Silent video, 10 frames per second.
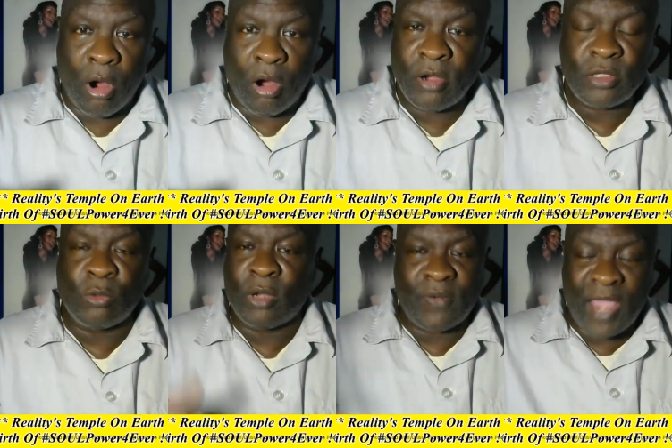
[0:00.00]
Mars
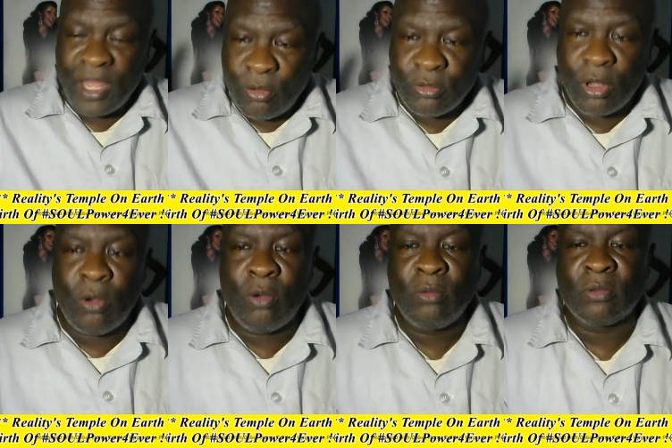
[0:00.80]
or whatever, I don't
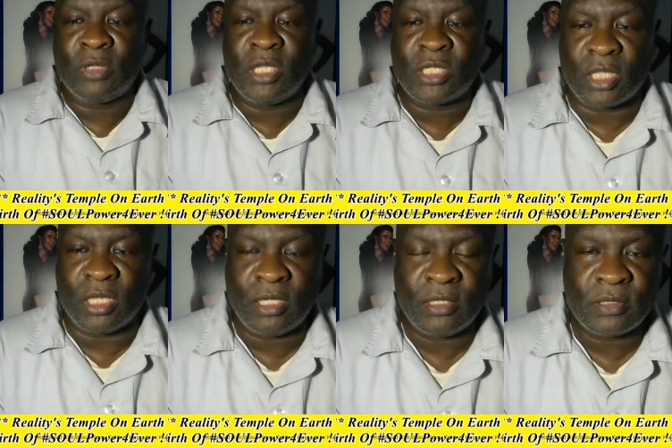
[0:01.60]
know these
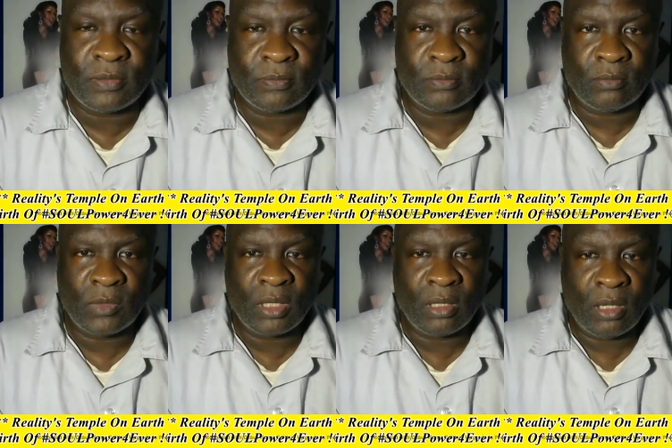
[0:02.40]
things.
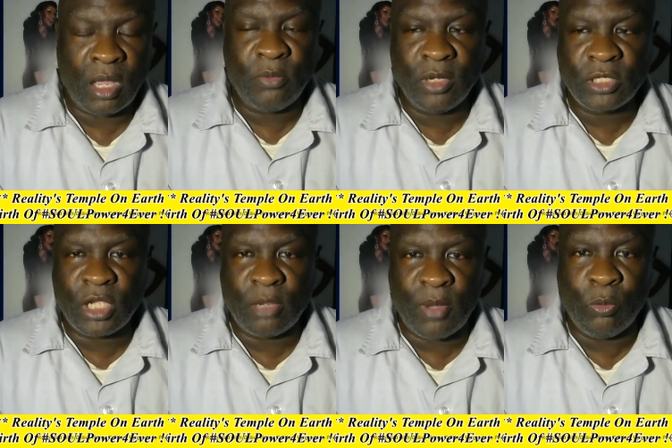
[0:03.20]
I'm going to
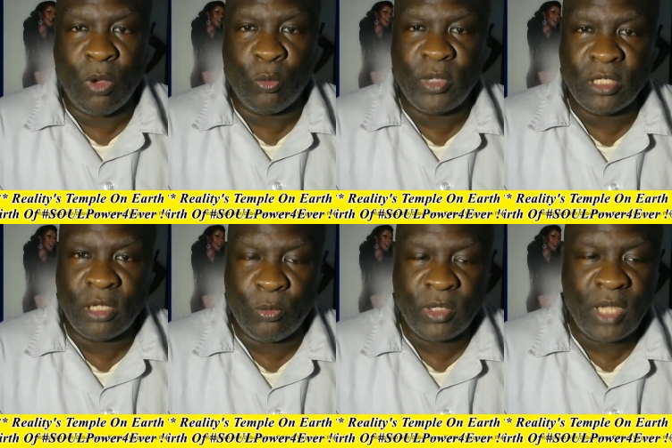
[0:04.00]
talk about what we
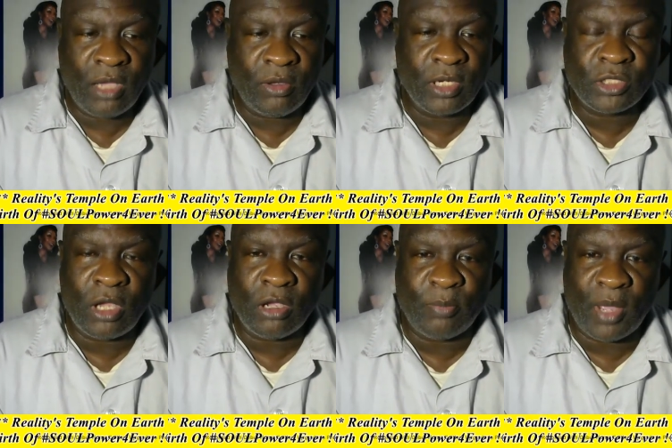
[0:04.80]
know. We're not going to
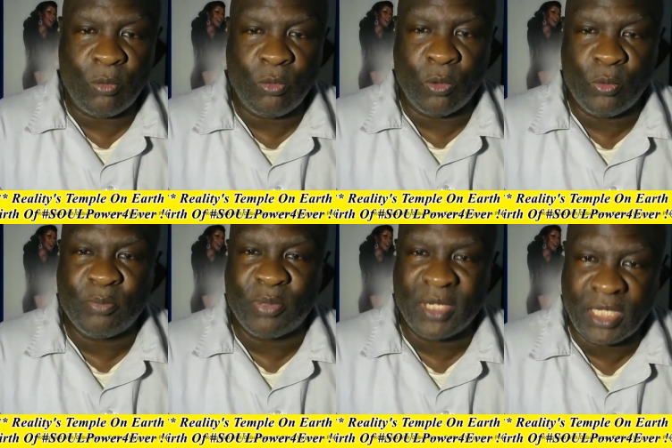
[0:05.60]
talk about what
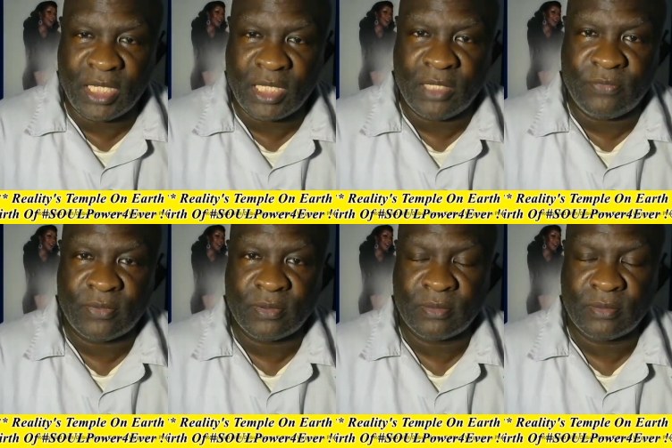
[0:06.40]
we believe.